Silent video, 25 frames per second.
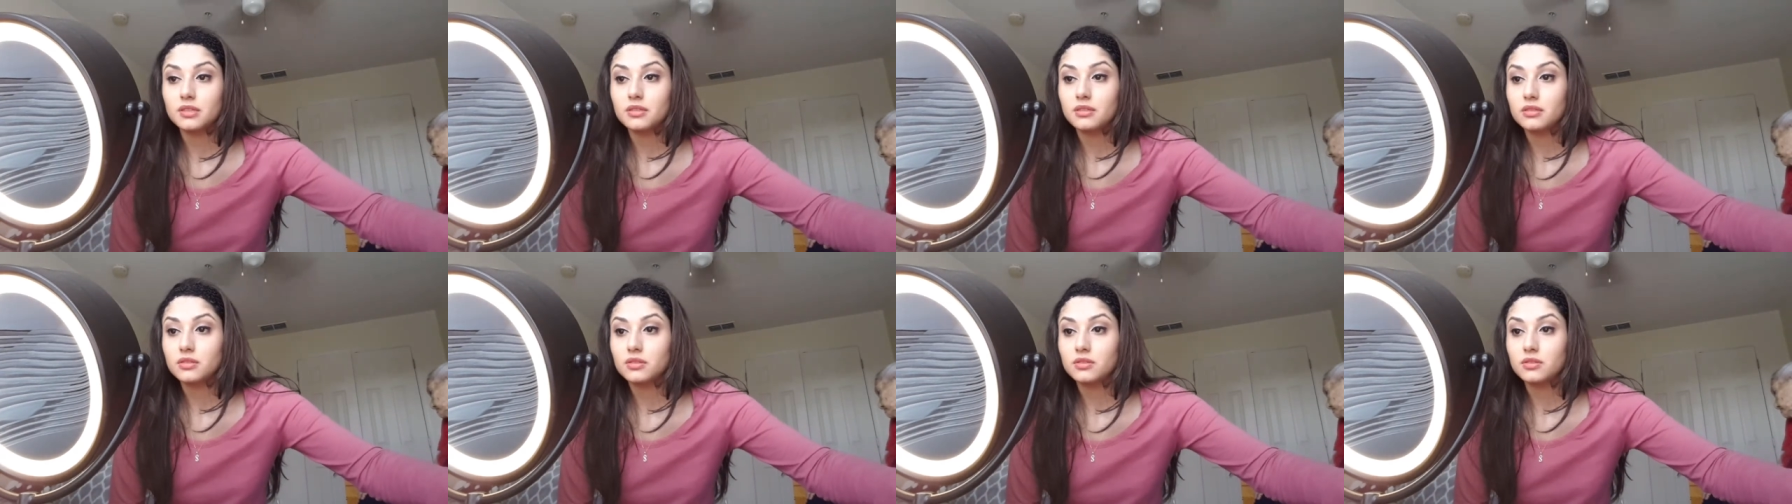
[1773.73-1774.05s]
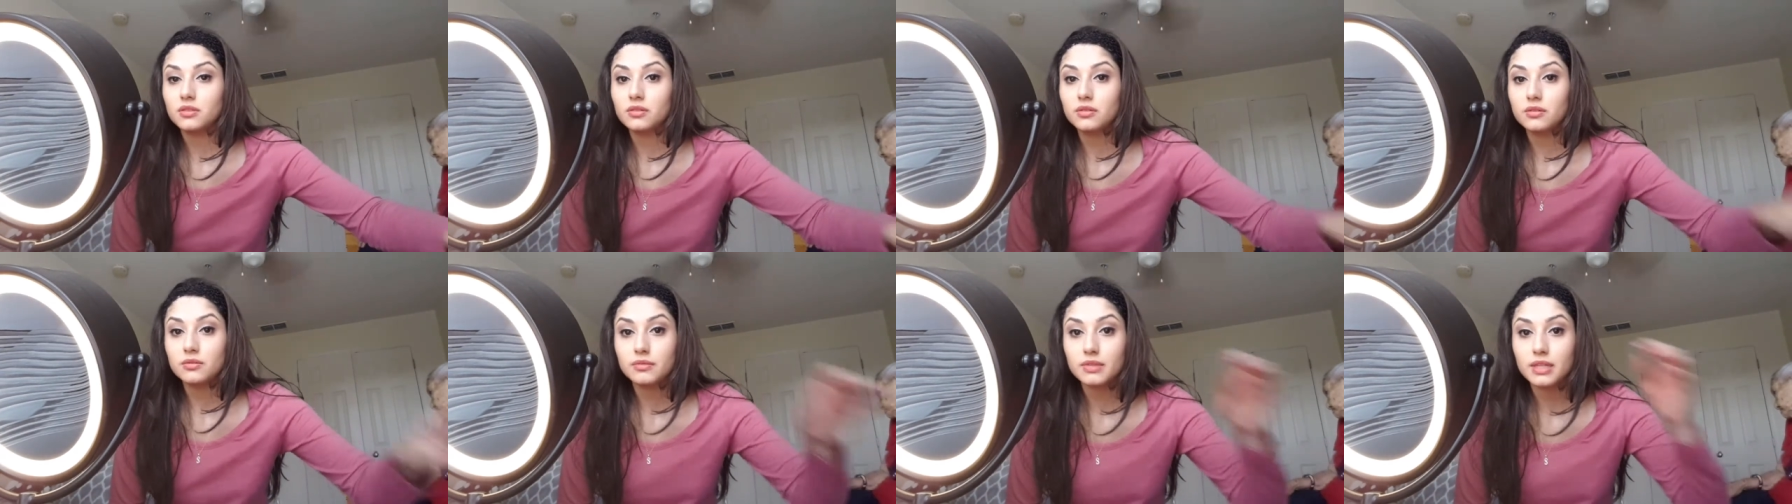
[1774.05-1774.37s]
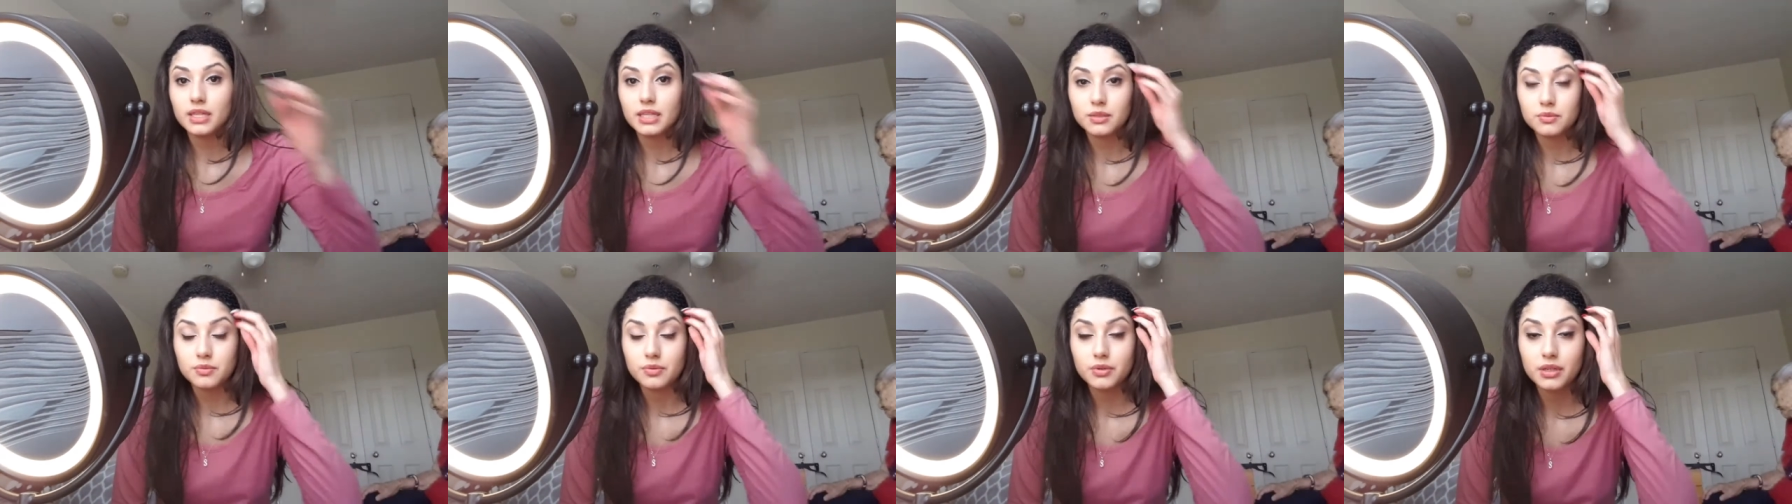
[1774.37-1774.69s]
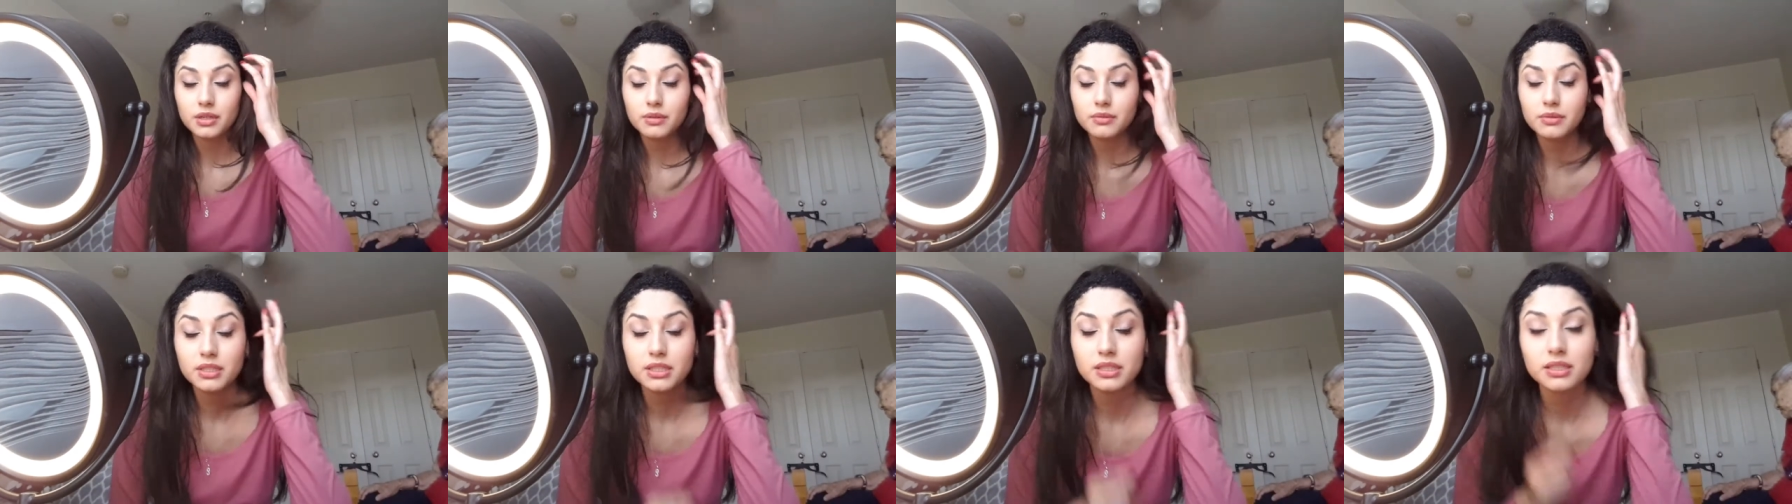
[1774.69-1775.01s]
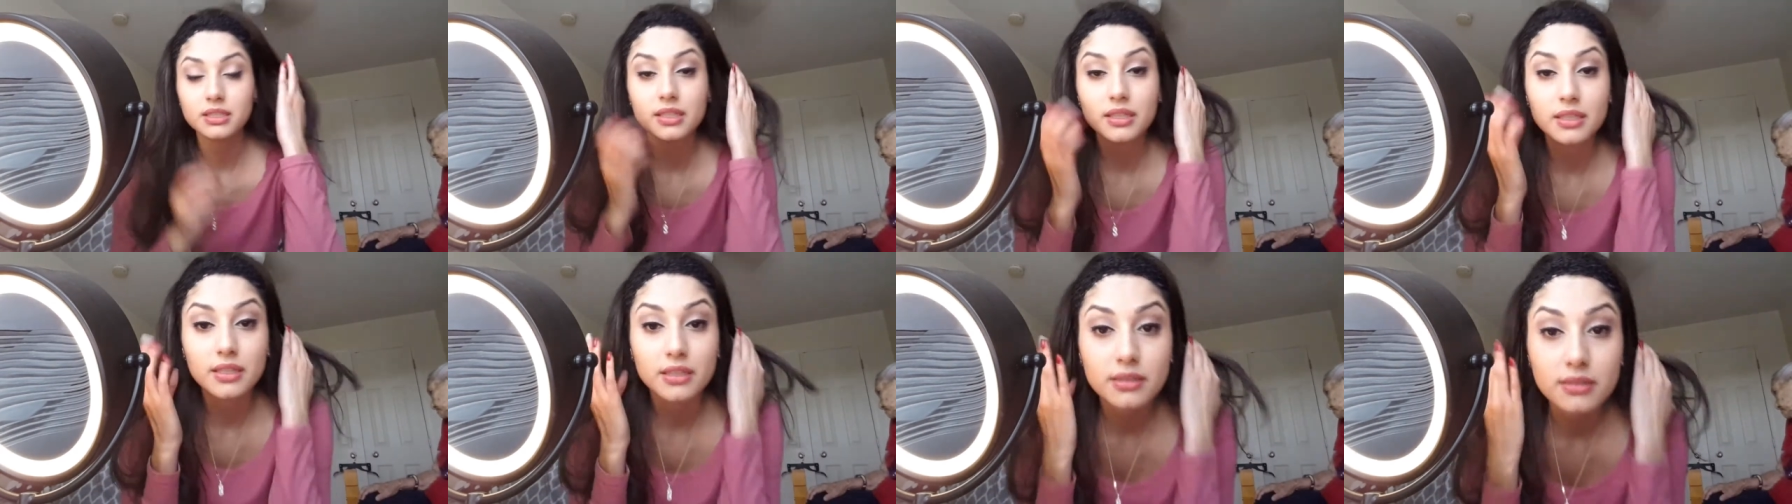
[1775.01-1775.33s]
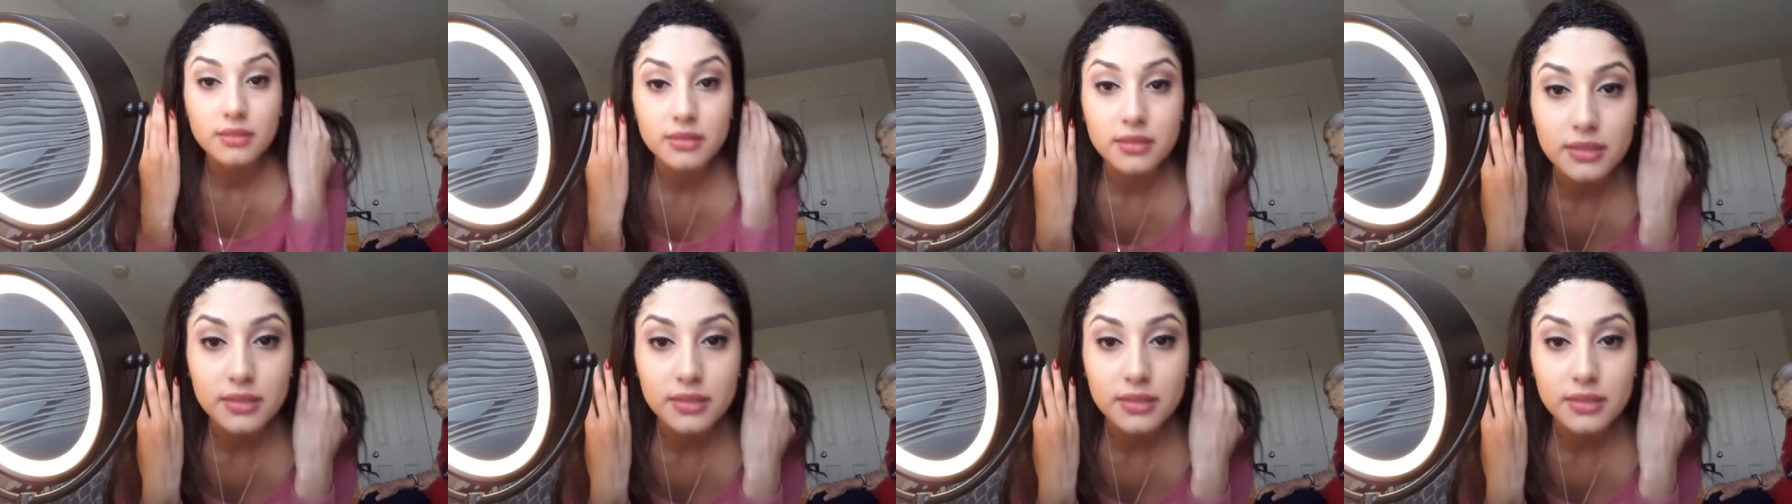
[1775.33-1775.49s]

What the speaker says: So that's pretty much it.